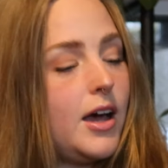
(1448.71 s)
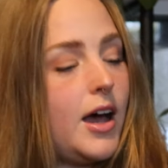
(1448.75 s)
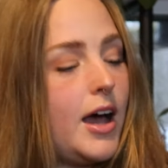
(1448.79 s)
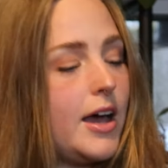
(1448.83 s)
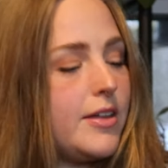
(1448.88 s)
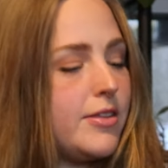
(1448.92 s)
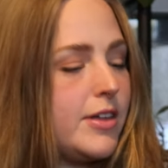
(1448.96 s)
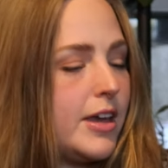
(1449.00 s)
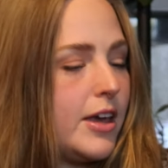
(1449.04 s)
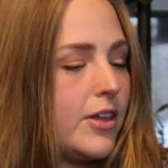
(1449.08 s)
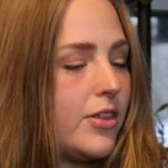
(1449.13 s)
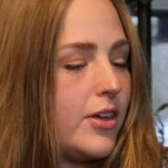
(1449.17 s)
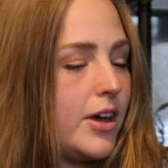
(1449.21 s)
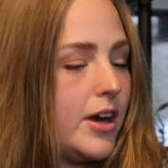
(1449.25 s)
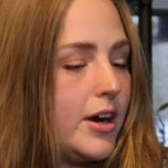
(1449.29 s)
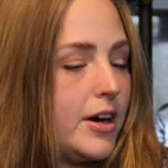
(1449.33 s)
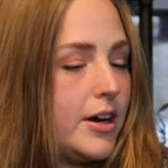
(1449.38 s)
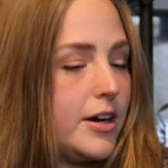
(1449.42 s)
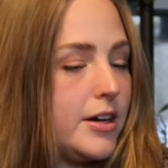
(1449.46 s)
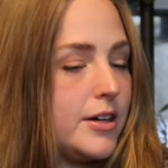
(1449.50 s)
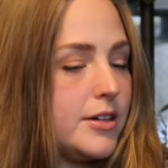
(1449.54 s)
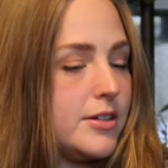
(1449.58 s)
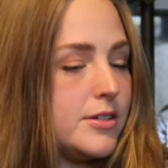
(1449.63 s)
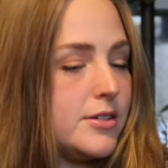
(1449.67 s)
I think
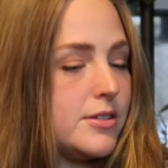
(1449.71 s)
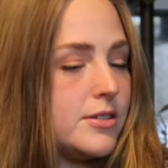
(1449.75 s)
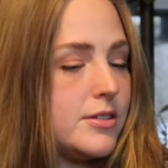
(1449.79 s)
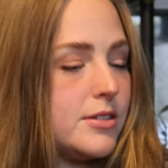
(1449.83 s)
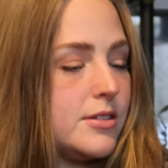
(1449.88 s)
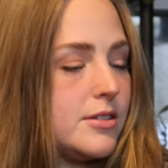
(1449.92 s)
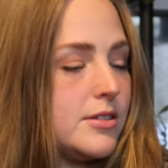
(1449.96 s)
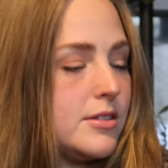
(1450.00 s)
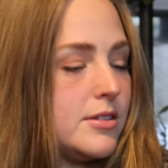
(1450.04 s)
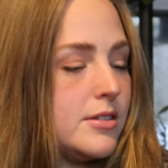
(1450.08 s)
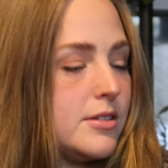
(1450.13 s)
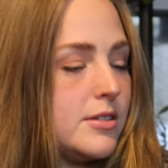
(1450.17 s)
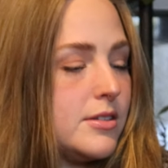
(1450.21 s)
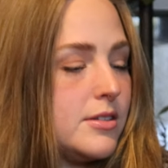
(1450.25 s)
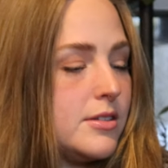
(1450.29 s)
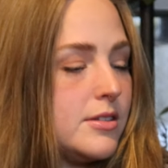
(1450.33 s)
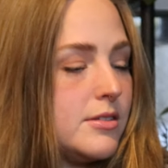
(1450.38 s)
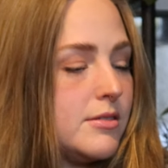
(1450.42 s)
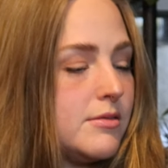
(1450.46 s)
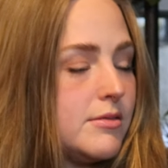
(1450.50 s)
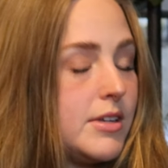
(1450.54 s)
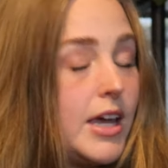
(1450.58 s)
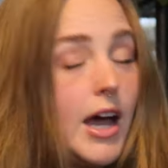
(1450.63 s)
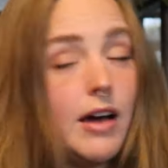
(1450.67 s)

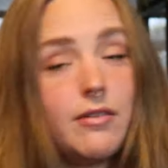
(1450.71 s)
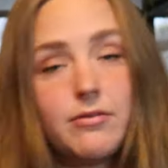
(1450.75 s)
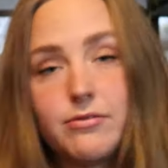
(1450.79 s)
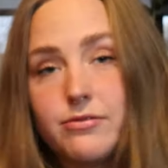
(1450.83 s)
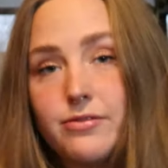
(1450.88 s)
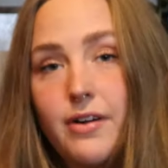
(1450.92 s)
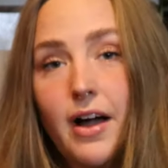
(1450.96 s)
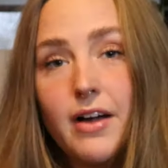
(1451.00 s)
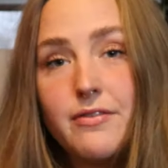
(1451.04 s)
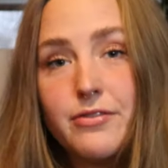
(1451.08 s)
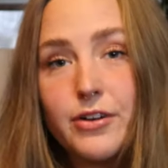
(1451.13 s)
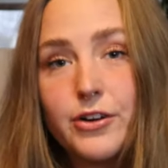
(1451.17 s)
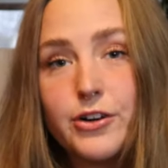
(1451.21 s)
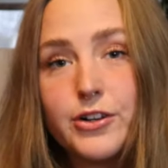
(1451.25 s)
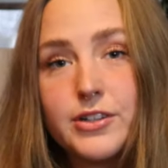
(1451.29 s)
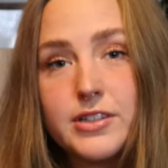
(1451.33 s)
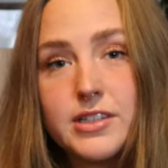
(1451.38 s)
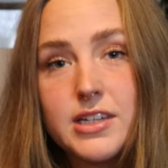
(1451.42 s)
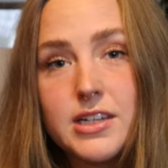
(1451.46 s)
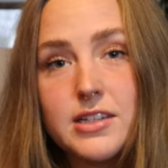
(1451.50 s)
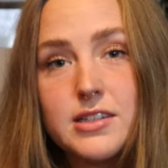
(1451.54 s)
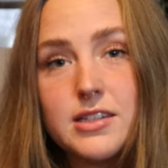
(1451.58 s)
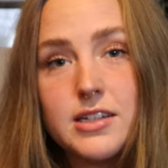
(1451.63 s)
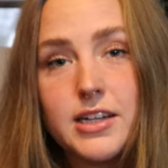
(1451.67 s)
there's, yeah, 500
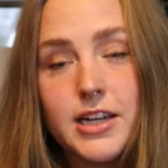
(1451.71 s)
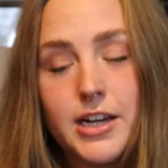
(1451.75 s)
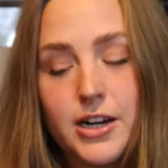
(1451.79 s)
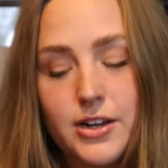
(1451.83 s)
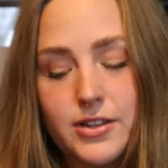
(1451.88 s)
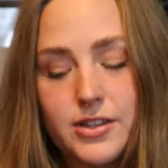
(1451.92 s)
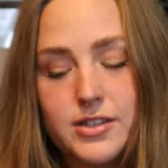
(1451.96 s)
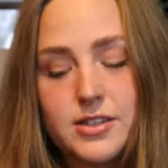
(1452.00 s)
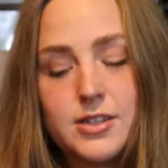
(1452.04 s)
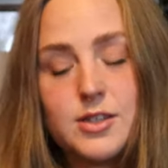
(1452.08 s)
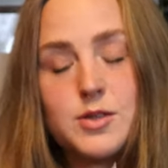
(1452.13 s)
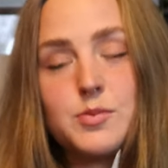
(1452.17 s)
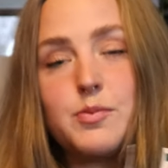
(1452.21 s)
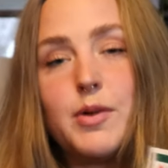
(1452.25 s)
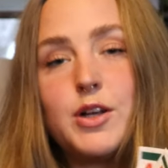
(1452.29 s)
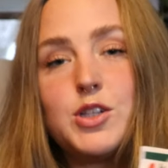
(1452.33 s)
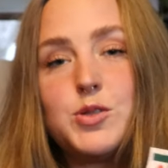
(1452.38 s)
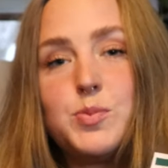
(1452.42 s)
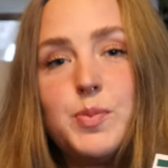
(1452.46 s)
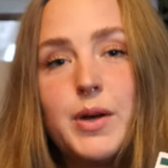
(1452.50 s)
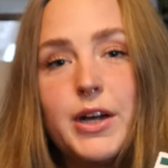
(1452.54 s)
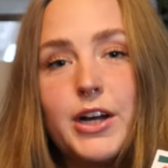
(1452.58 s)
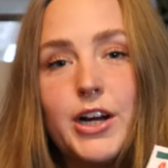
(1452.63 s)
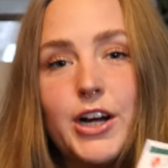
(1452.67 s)
seeds in here. This is
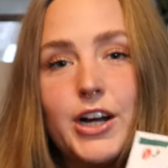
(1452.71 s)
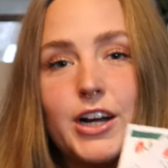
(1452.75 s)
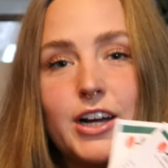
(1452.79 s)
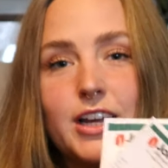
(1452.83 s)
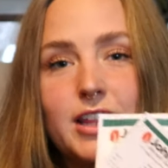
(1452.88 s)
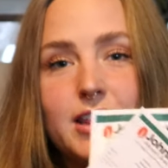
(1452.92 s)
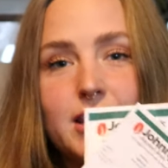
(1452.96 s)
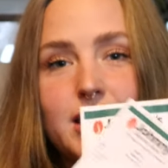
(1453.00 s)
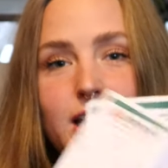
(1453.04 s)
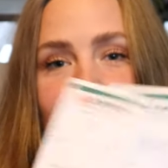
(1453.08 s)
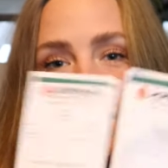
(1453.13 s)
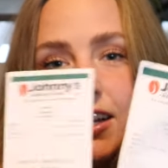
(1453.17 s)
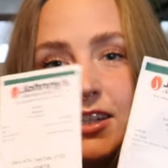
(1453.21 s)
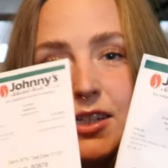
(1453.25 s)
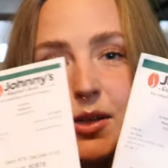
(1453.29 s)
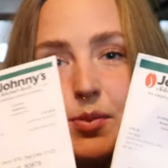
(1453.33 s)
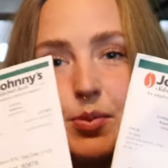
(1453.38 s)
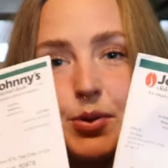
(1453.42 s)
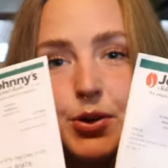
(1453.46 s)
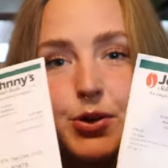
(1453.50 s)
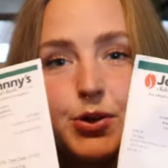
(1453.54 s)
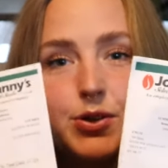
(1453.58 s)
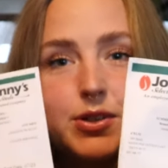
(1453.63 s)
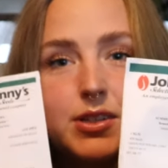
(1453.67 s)
much bigger than a
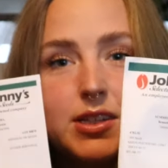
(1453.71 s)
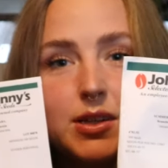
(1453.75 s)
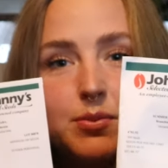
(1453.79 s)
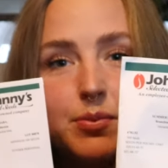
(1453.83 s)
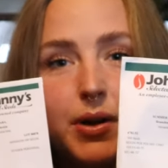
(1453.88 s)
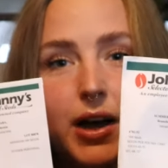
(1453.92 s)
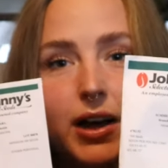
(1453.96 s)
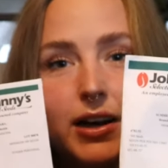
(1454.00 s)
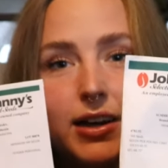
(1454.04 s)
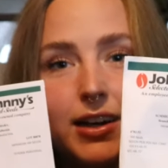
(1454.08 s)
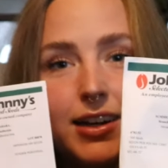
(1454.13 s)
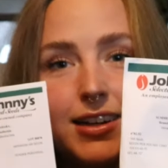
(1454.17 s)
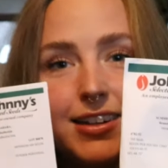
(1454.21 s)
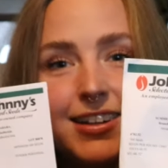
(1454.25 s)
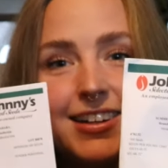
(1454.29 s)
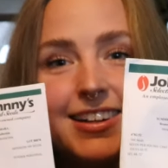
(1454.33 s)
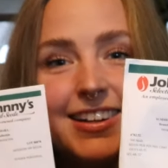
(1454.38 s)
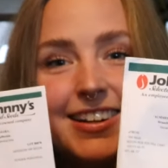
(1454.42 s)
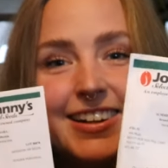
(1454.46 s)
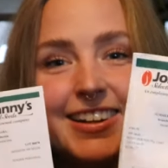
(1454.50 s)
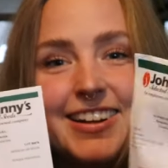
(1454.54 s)
typical seed packet.